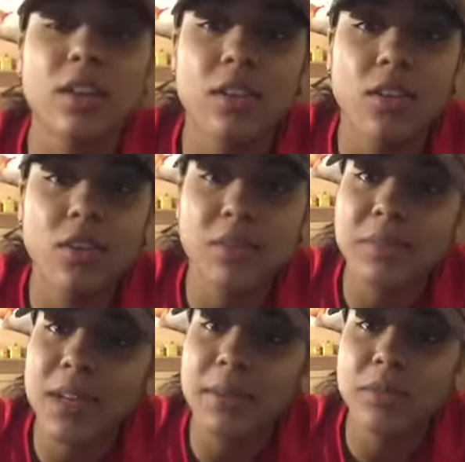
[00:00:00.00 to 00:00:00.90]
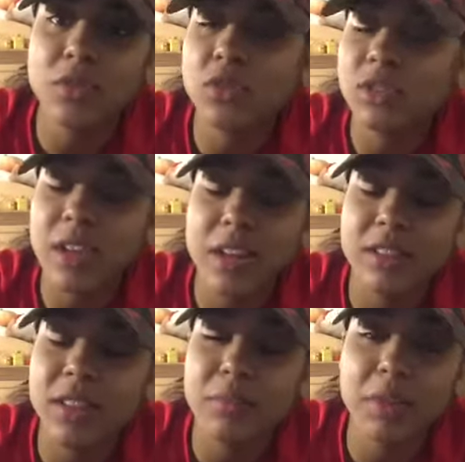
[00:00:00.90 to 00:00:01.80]
No, sometimes you just gotta
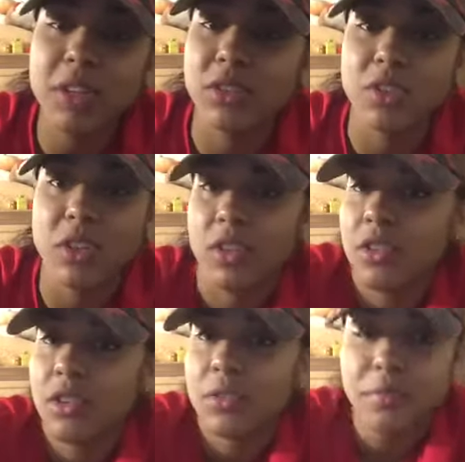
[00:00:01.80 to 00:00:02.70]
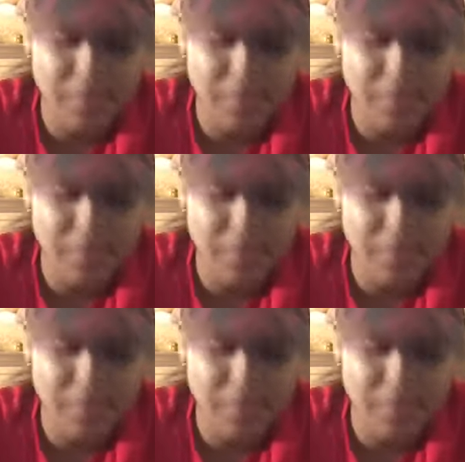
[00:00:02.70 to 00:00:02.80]
send money to each other, you know?